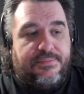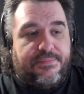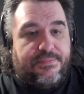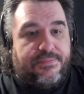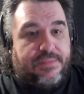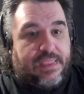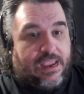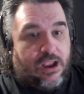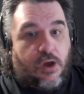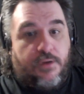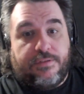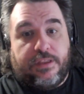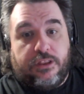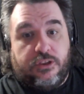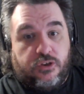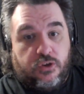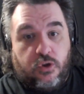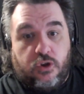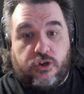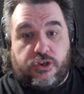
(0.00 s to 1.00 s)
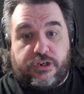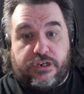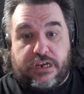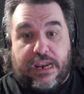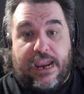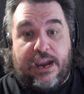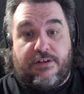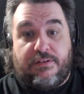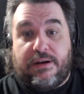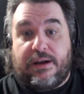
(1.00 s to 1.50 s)
they often
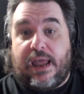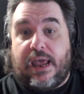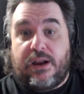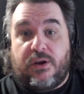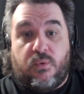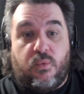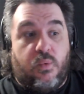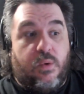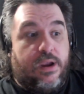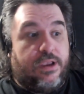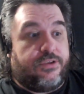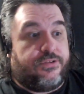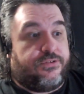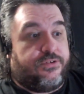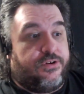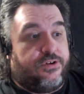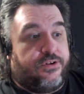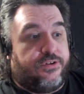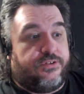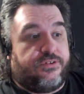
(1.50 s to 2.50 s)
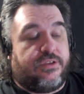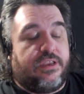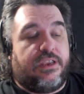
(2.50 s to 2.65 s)
air a lot of westerns,